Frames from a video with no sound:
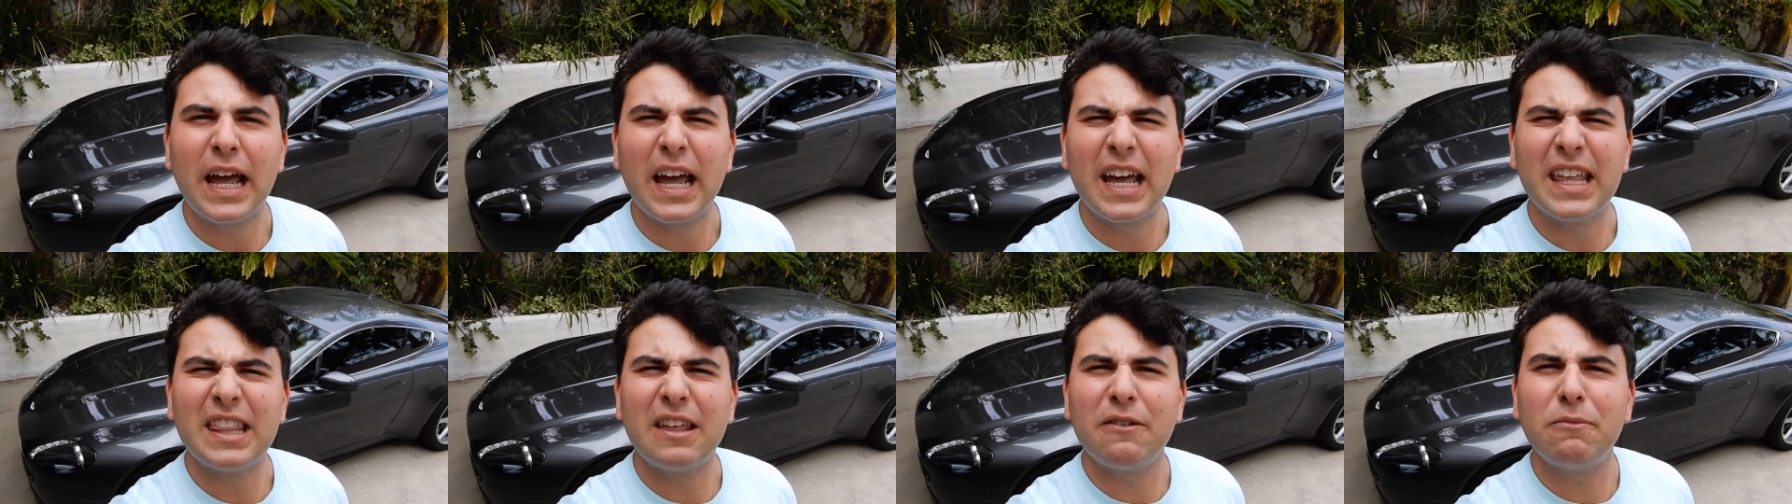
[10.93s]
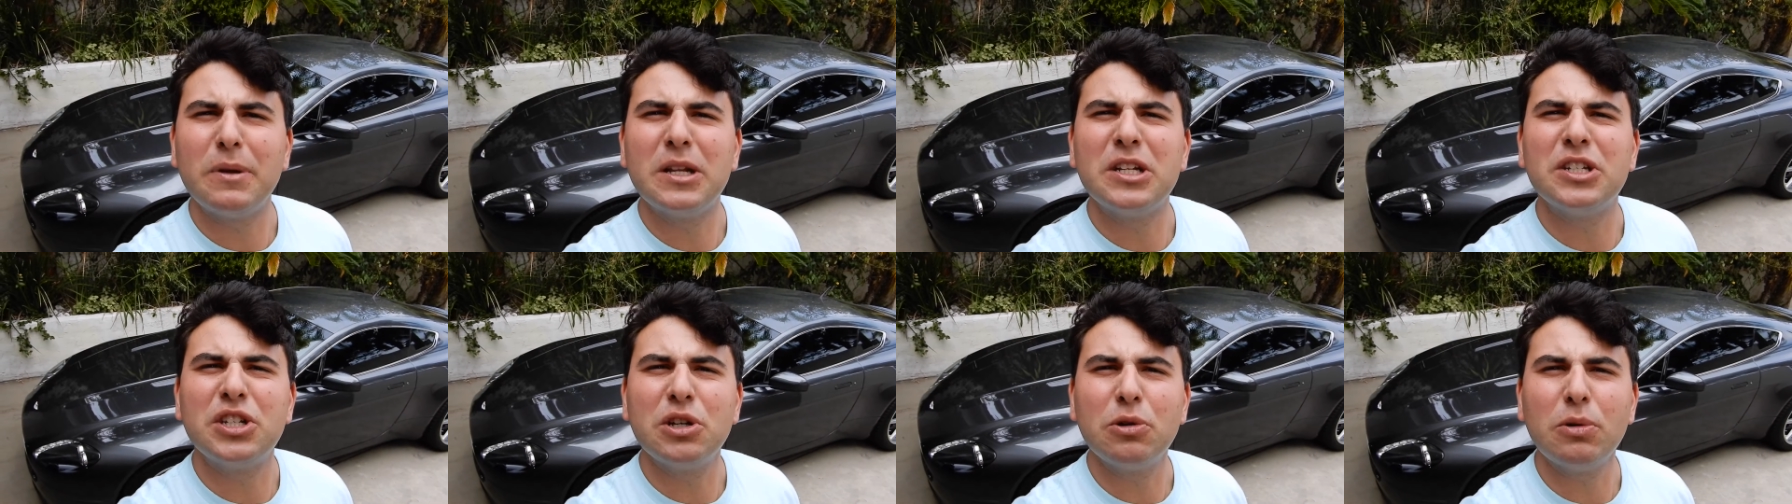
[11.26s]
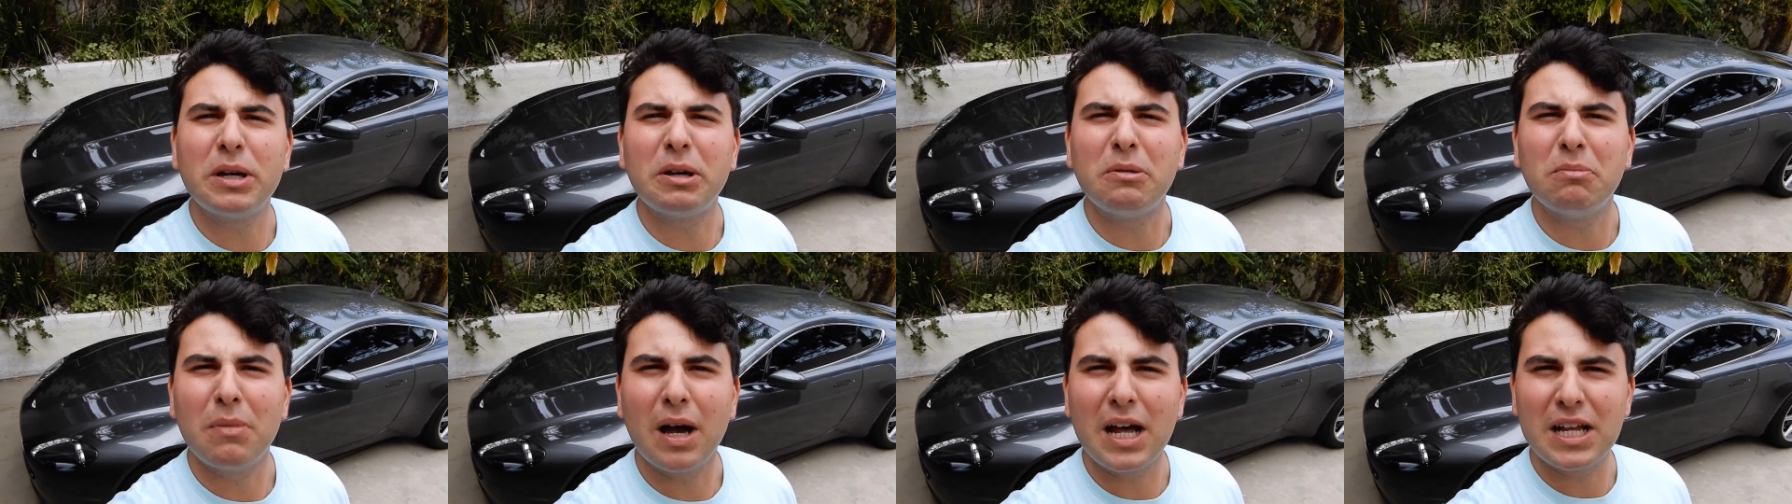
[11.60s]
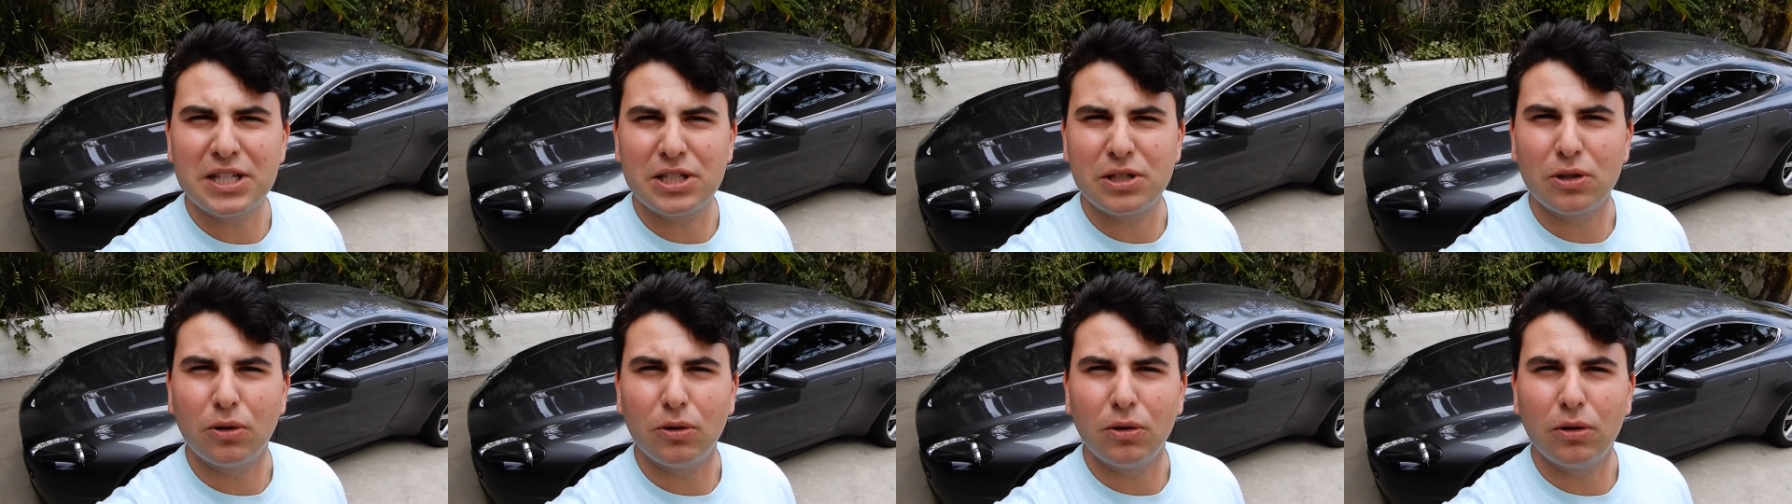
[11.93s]
And they've been doing
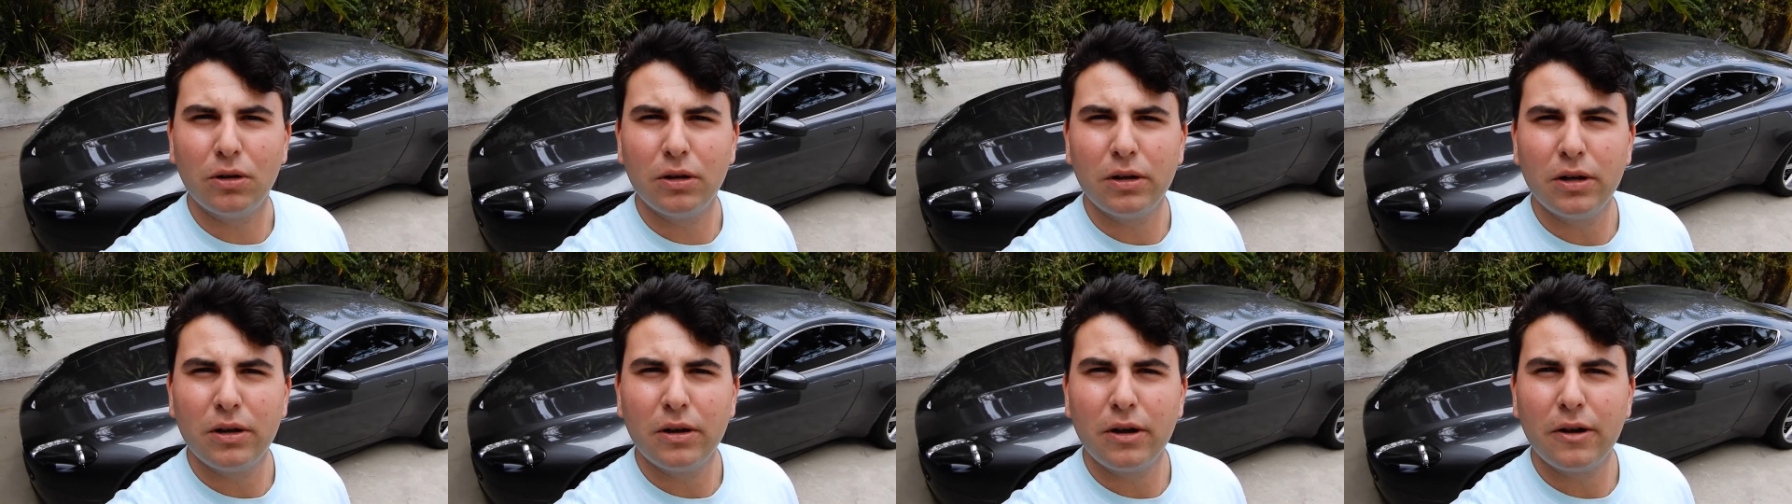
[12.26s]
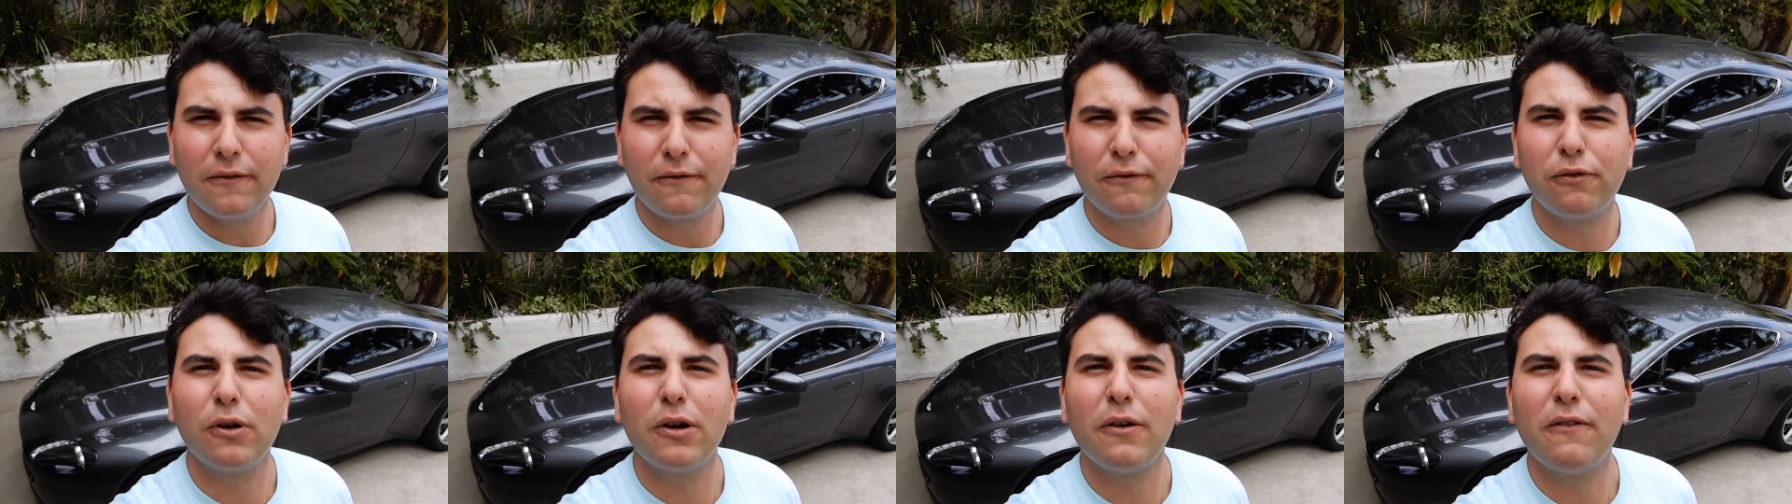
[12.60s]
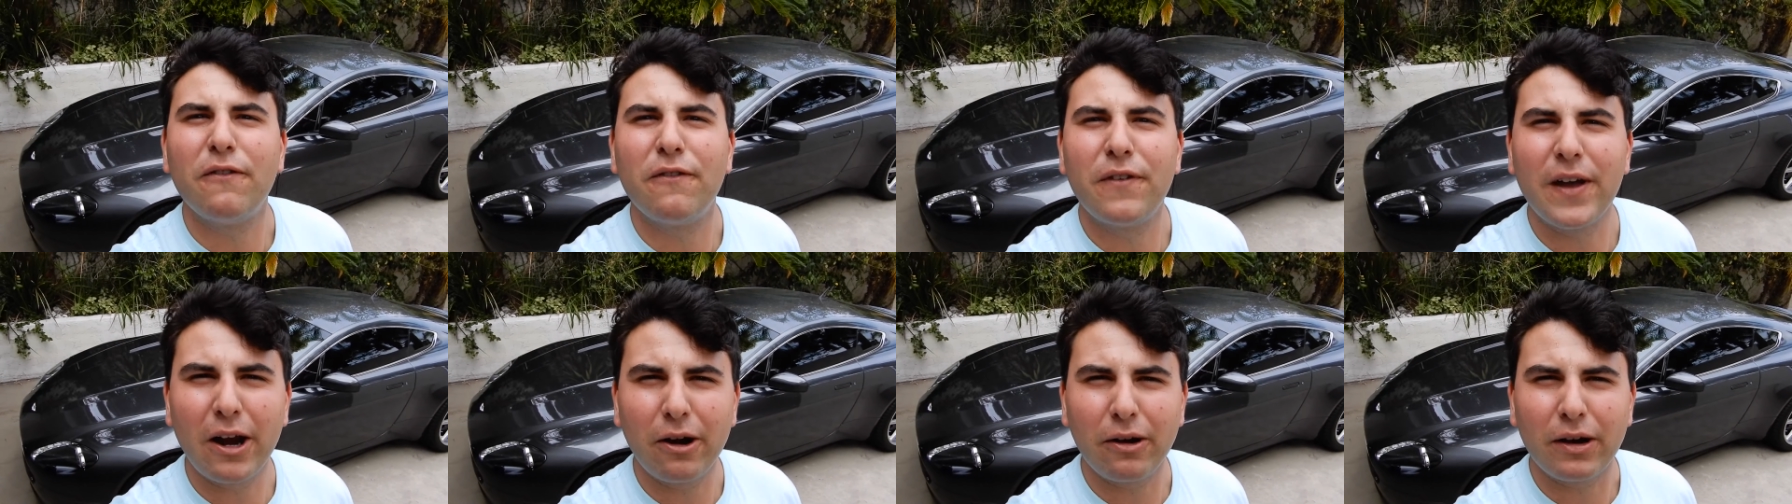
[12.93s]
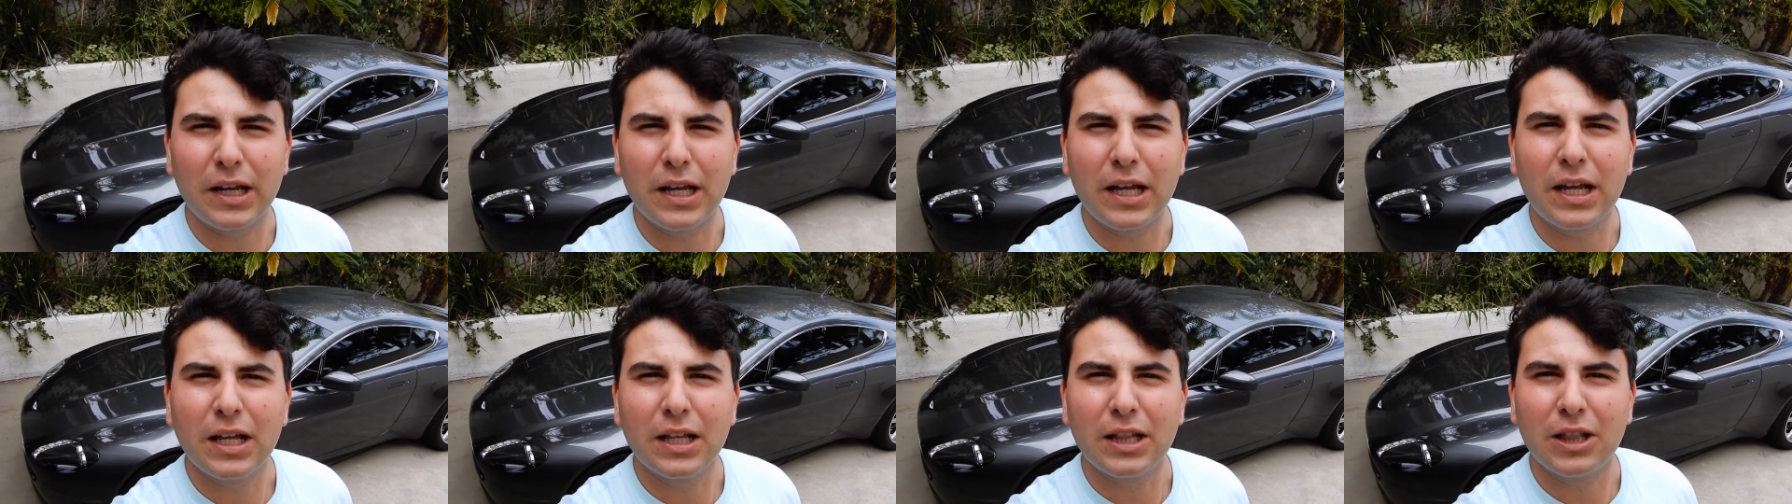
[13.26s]
muscle for a
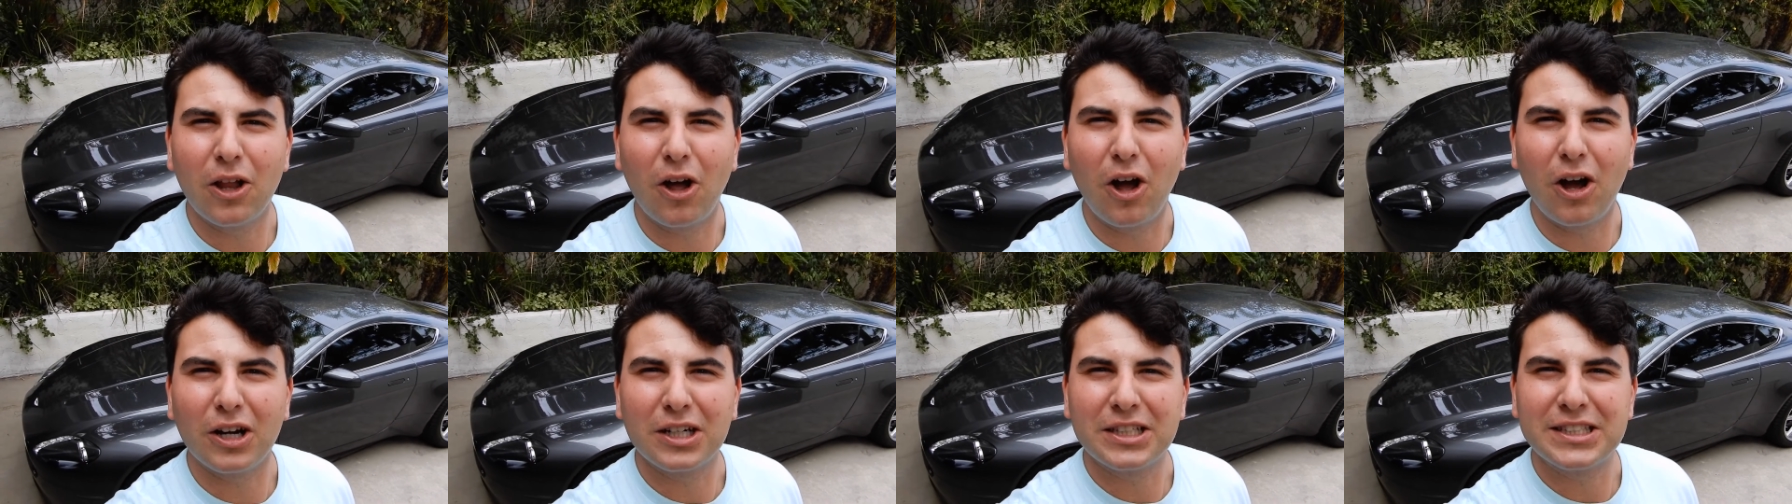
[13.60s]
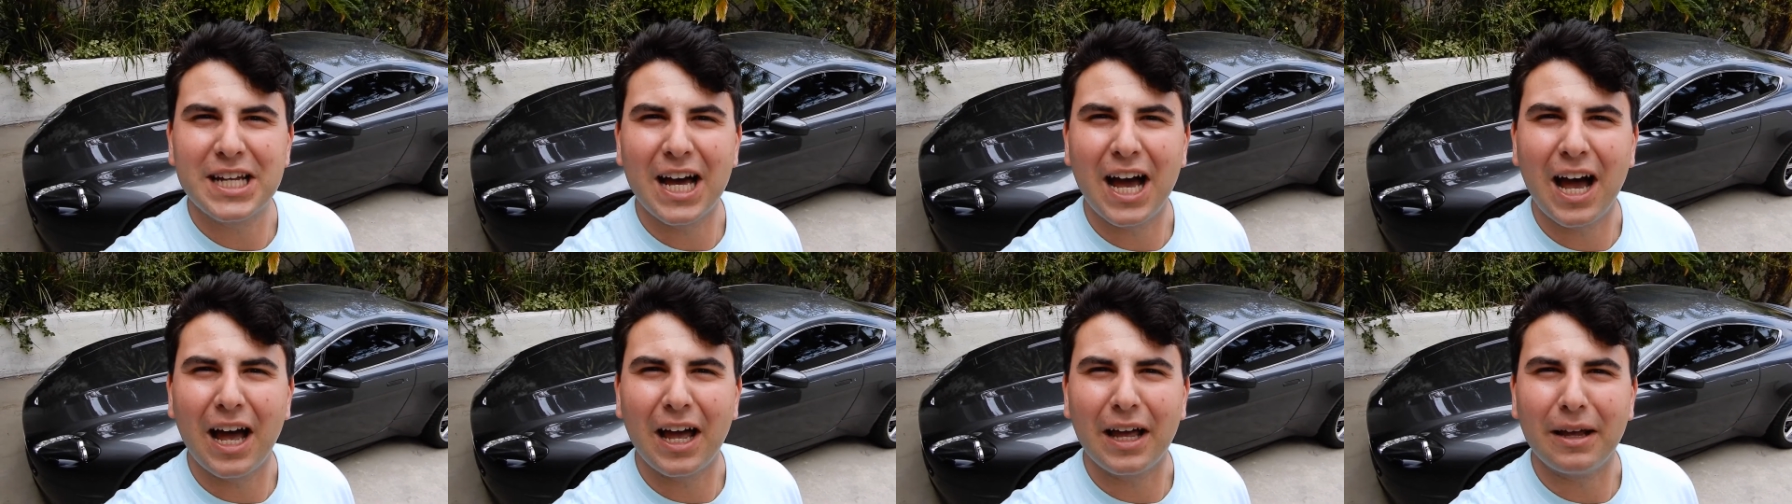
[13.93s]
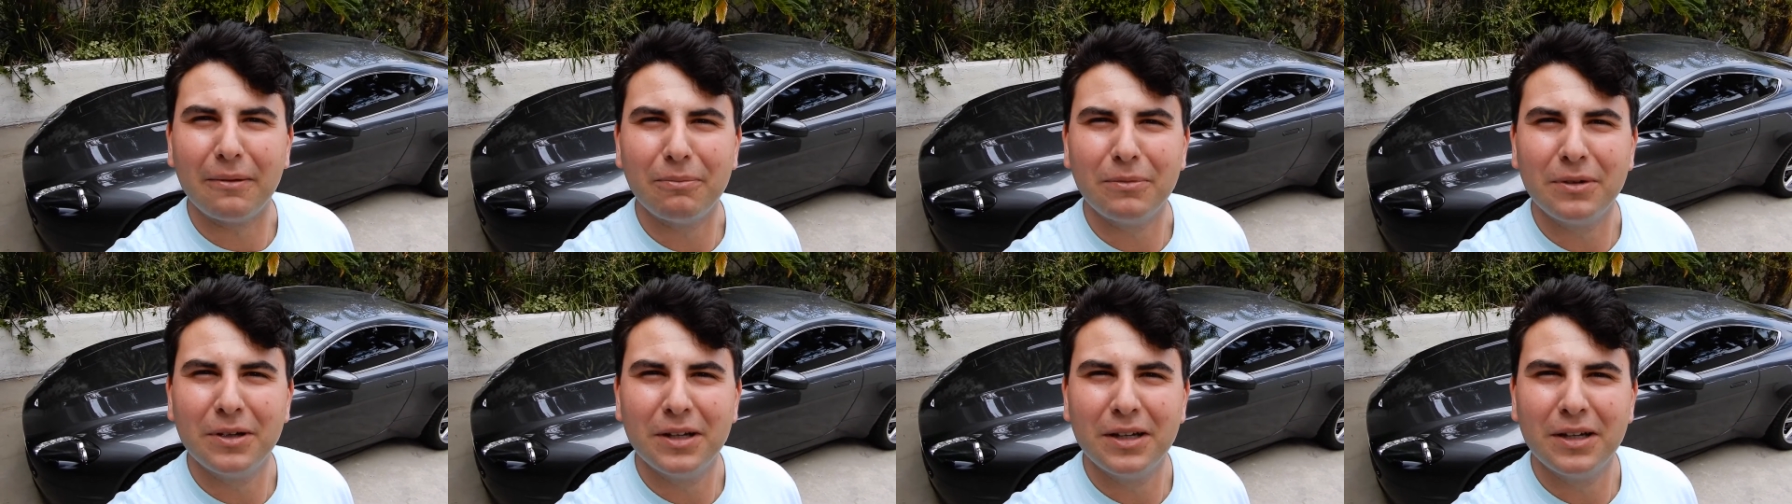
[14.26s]
very long time.